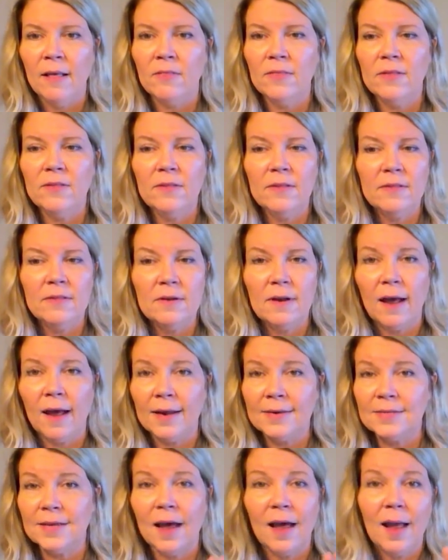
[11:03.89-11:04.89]
this is
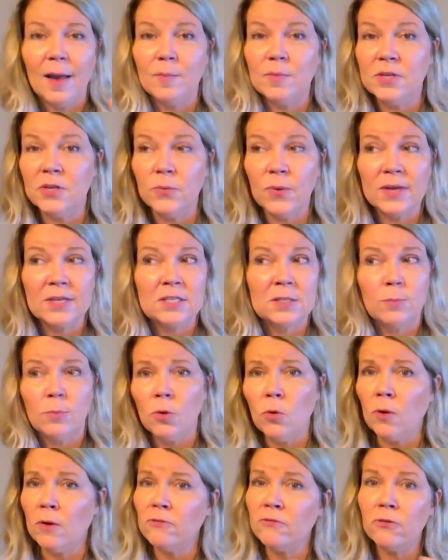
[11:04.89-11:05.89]
not time to
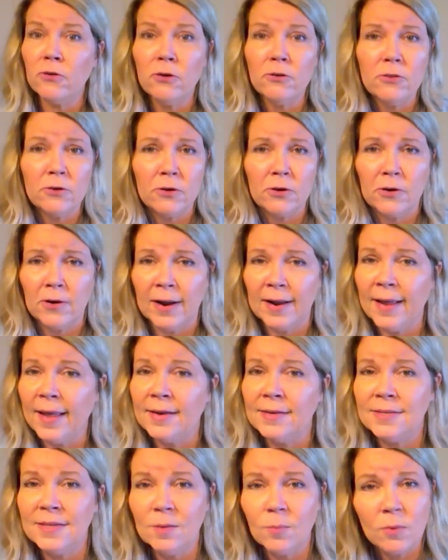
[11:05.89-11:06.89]
explore further and
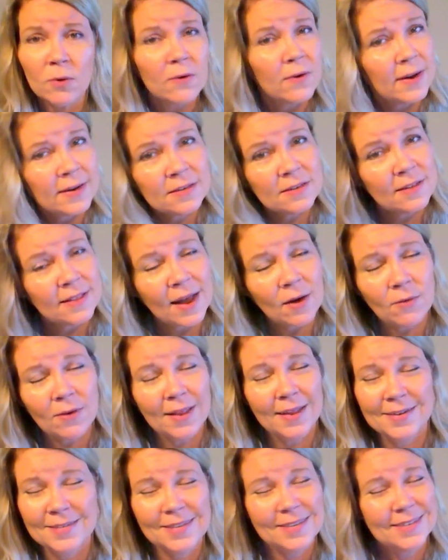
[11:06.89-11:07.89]
get deeper into that
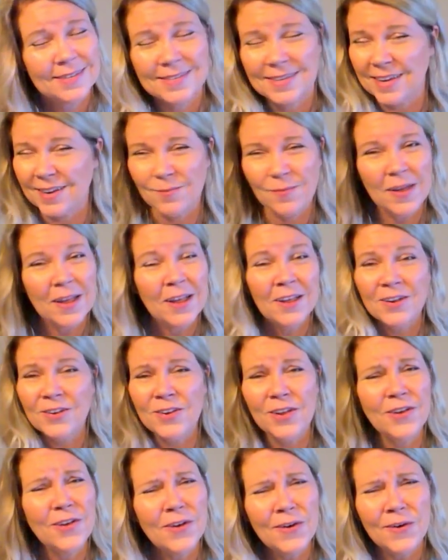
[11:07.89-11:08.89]
relationship.
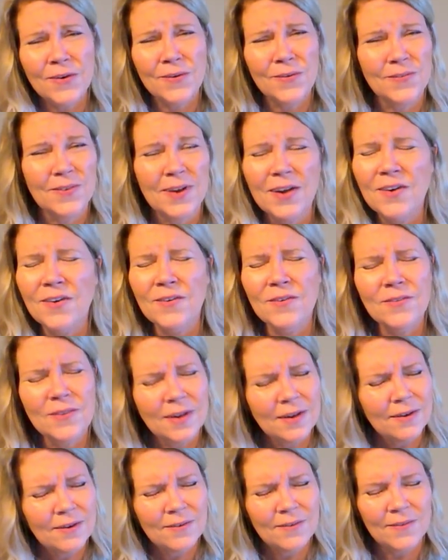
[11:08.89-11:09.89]

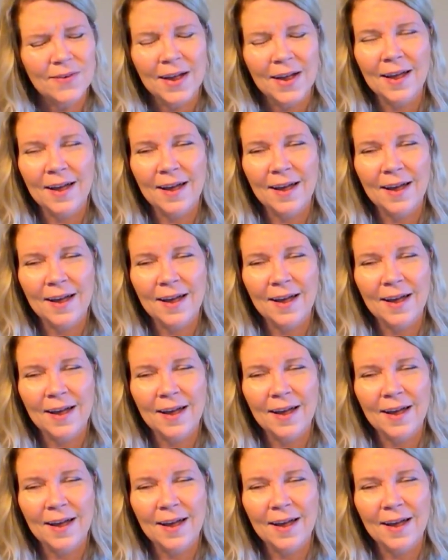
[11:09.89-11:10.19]
No.